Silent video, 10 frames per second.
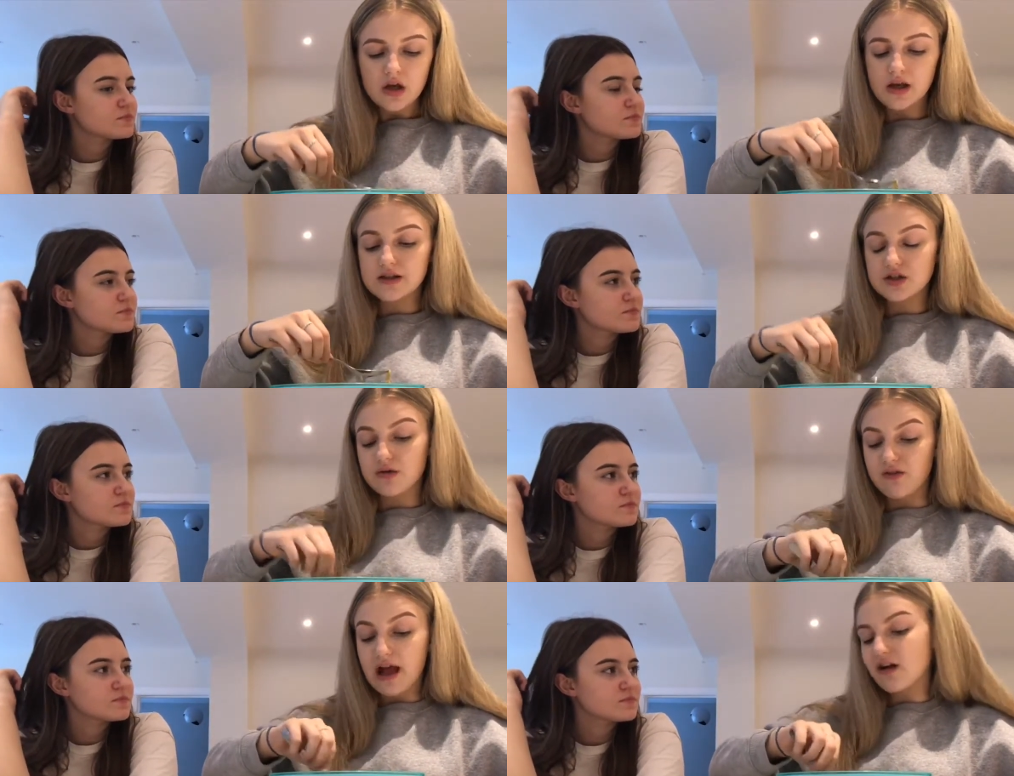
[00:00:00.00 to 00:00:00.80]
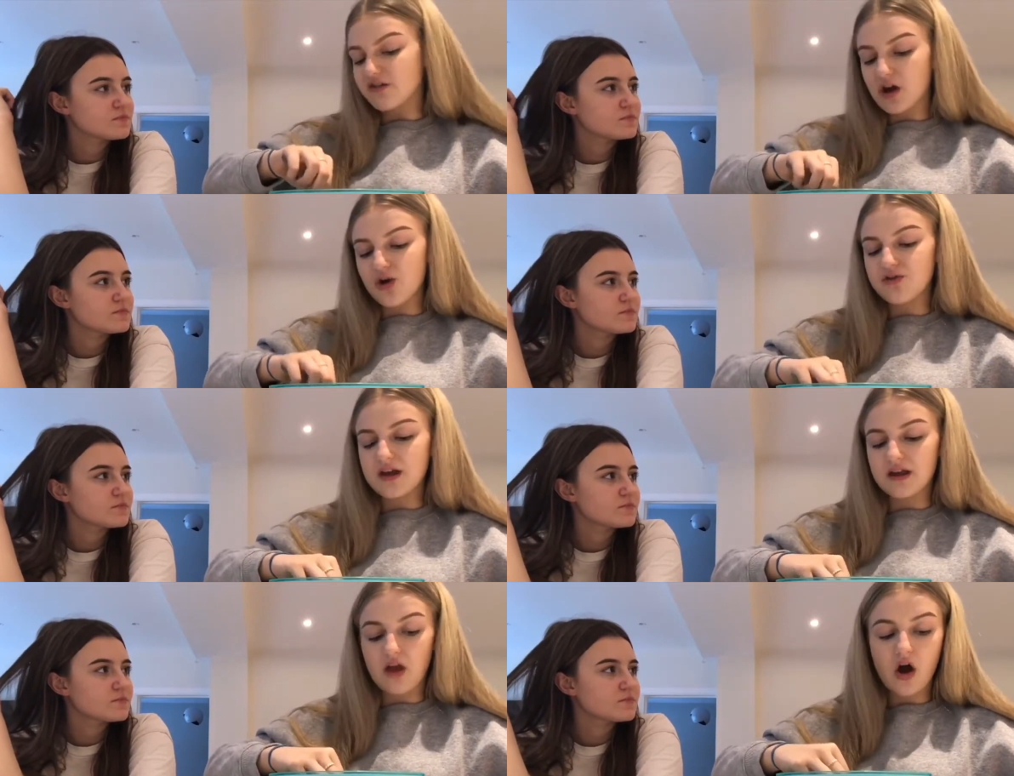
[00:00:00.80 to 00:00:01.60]
Speaker 1: is to do with lack of
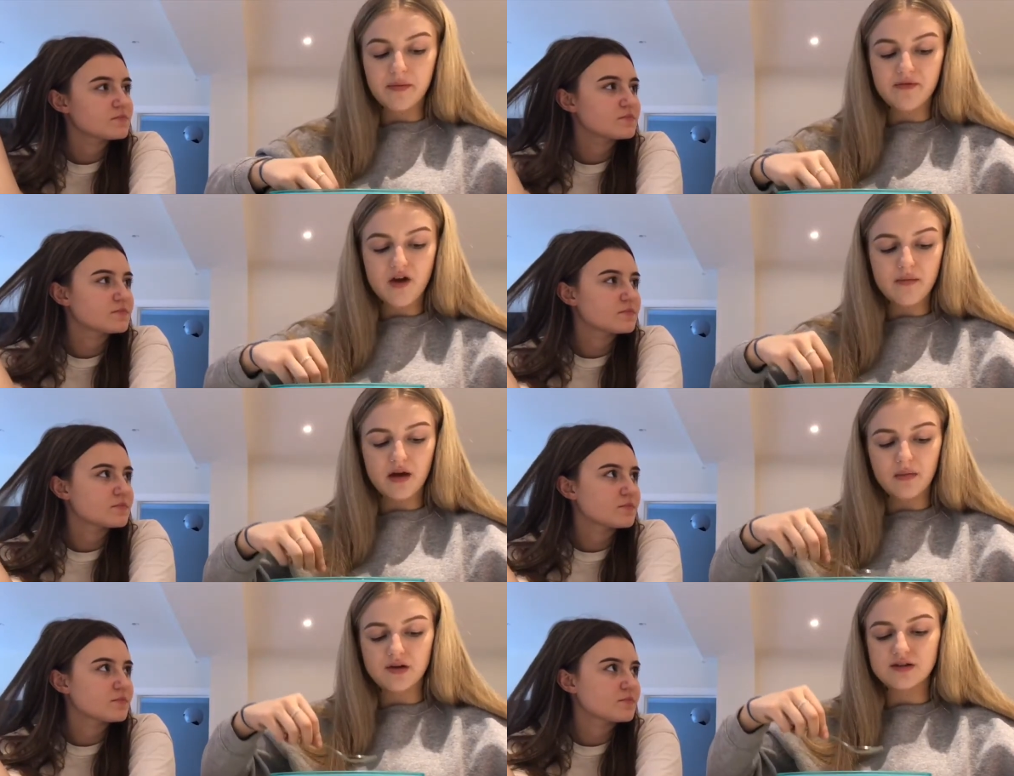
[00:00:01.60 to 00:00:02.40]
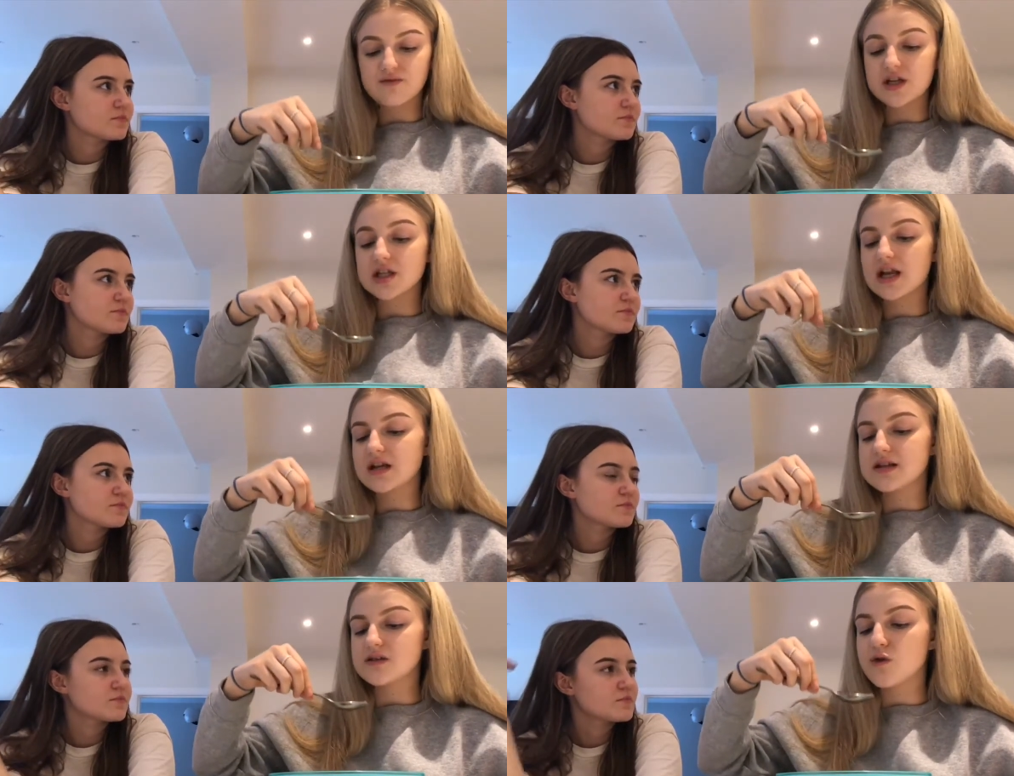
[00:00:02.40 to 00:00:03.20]
clothing and the hypothermia because
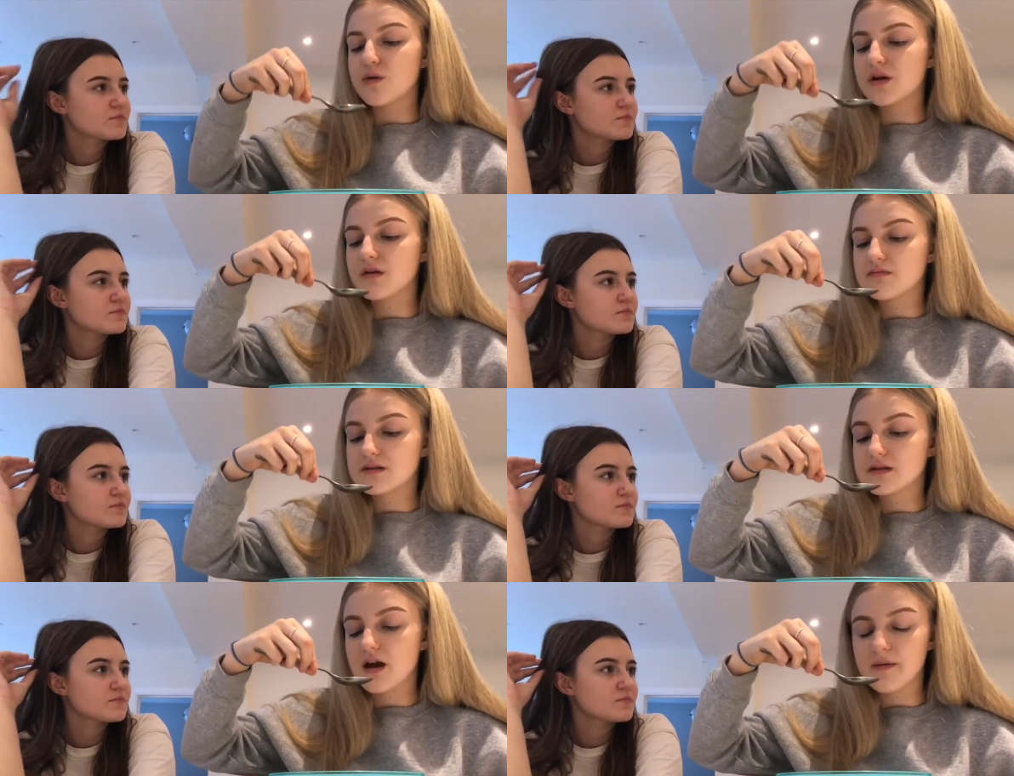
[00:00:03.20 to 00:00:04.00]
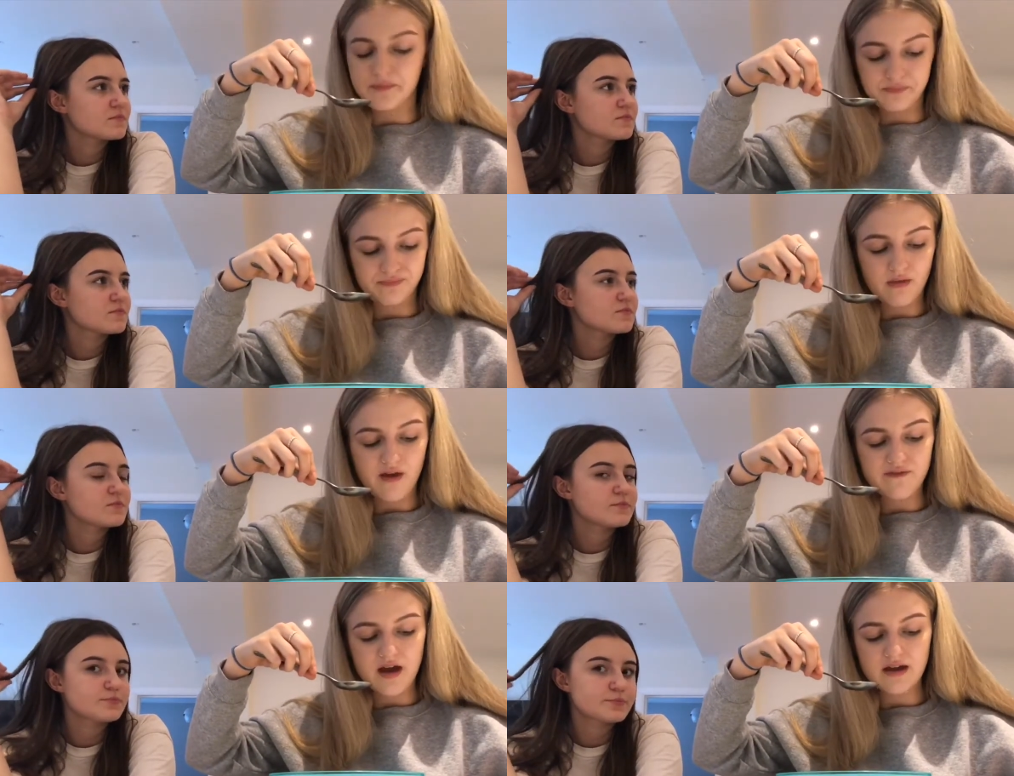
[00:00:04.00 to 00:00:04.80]
irrationality is a common um,
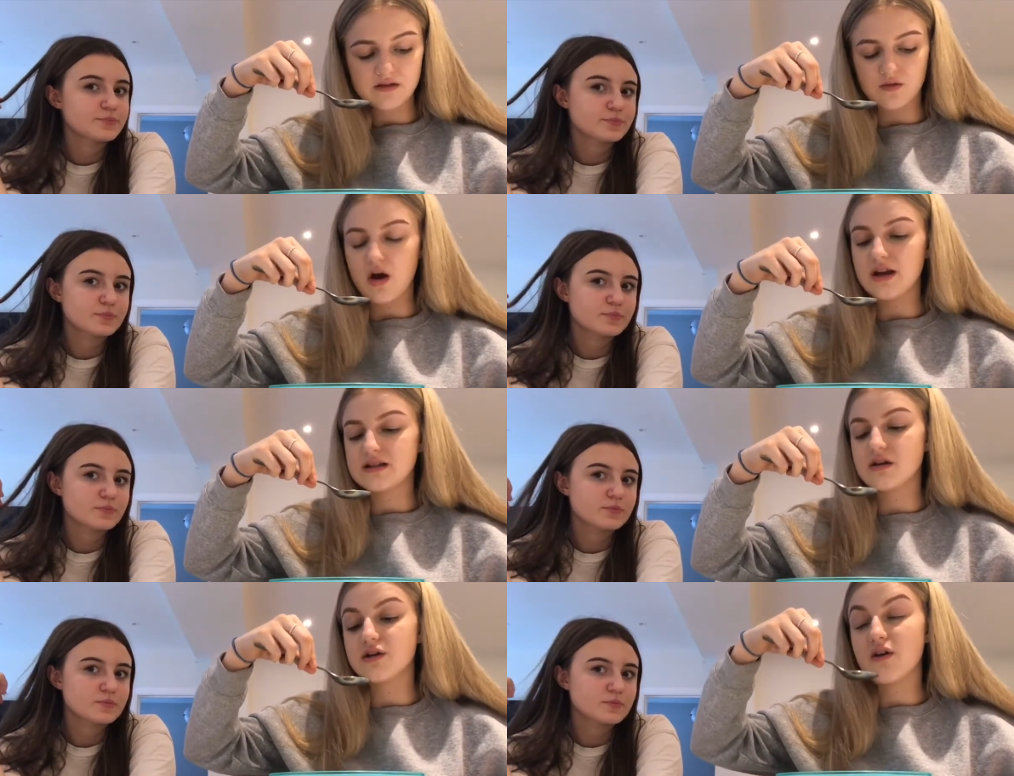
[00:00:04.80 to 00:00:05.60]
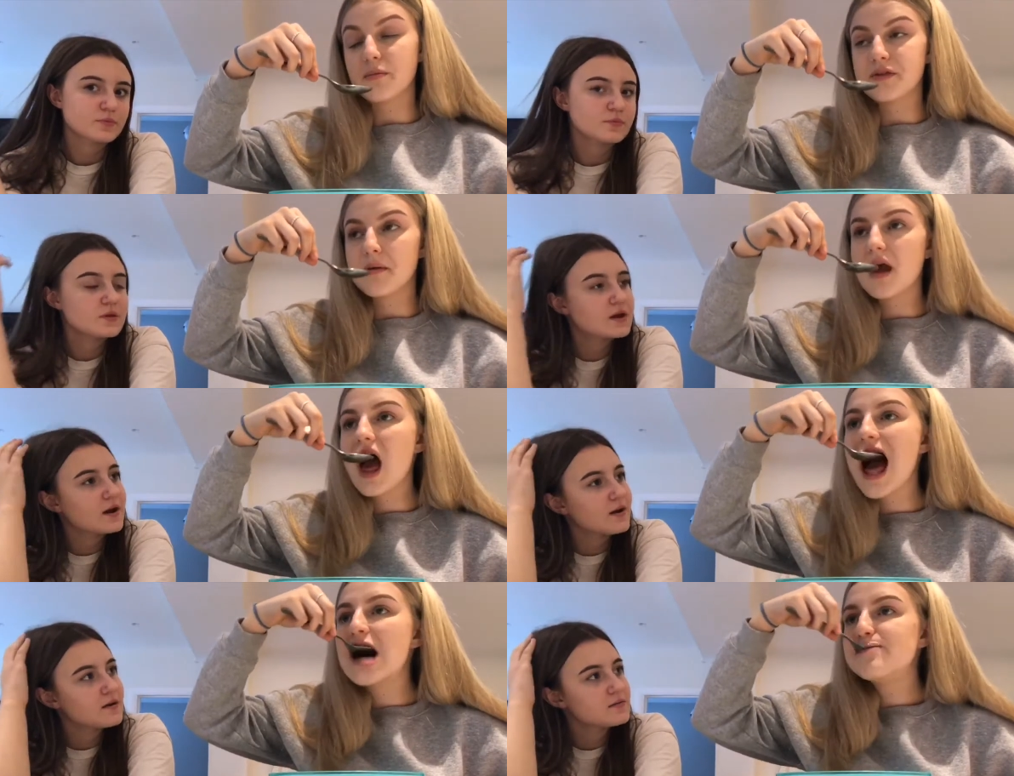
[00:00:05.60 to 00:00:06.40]
effect or early sign of hypothermia. Yeah.